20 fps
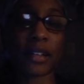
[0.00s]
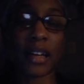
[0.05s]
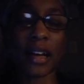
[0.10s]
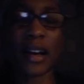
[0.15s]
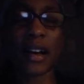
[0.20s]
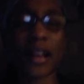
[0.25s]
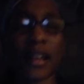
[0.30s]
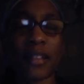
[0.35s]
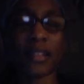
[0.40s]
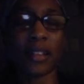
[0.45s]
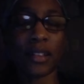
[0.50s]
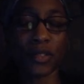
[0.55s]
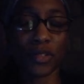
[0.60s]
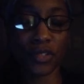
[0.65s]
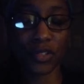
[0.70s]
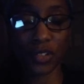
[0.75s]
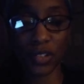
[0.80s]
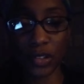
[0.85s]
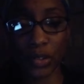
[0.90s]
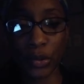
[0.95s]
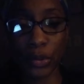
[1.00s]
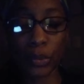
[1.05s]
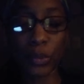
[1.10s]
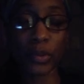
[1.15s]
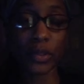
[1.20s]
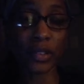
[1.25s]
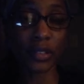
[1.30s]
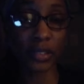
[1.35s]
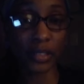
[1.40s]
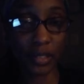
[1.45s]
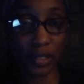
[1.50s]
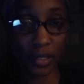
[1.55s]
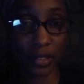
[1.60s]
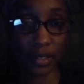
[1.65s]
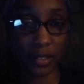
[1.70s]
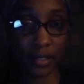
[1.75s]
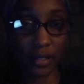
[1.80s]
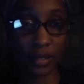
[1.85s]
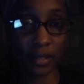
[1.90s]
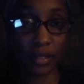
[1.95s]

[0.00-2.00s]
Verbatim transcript: God is still good.